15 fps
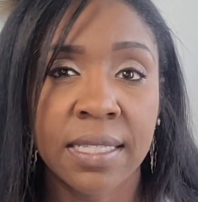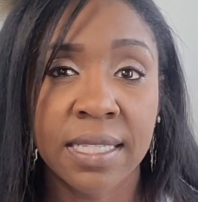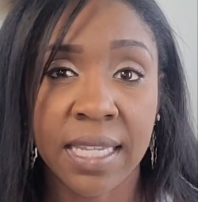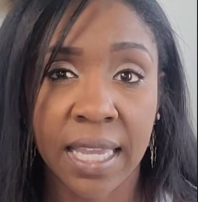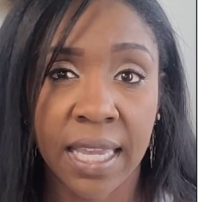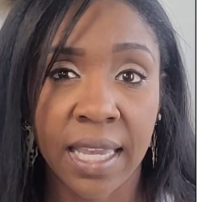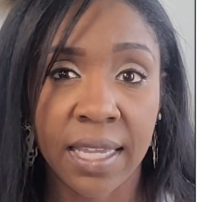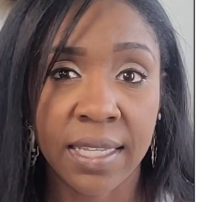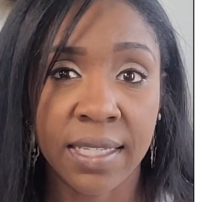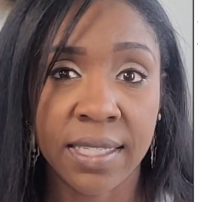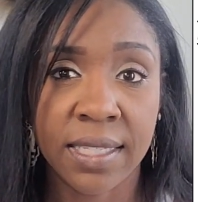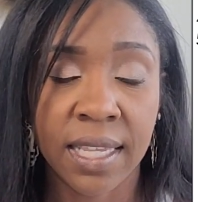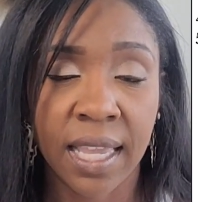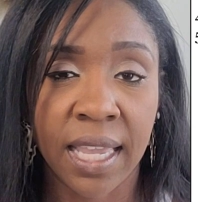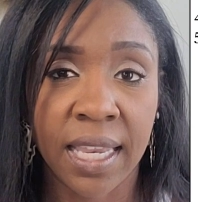
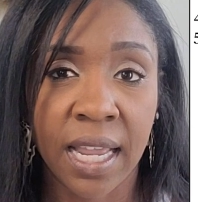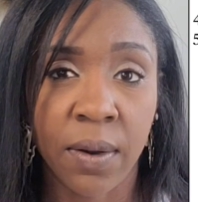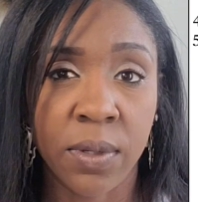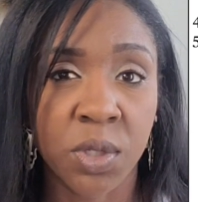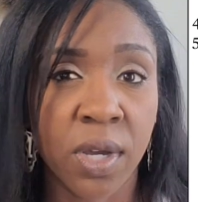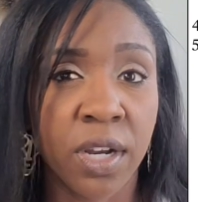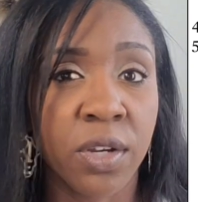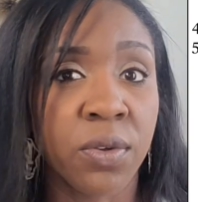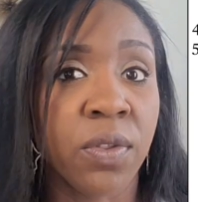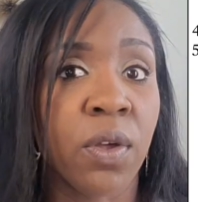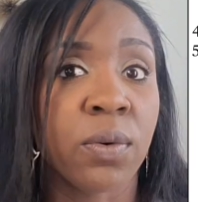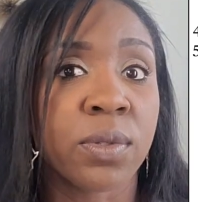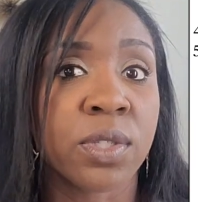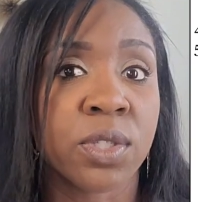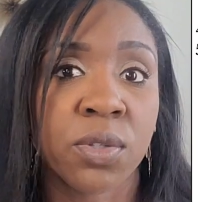dance, and I would try to do
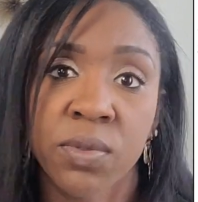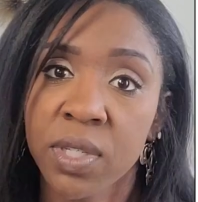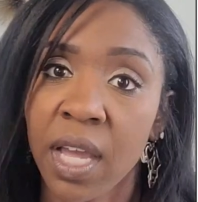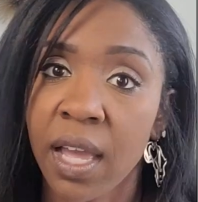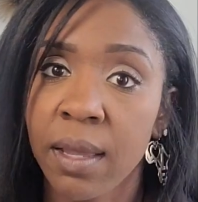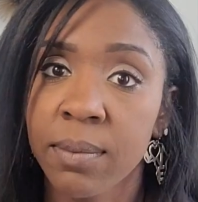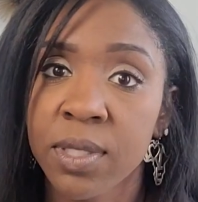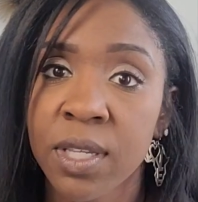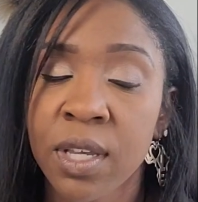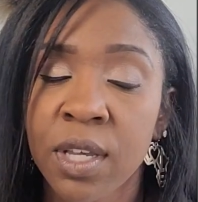those 2 times.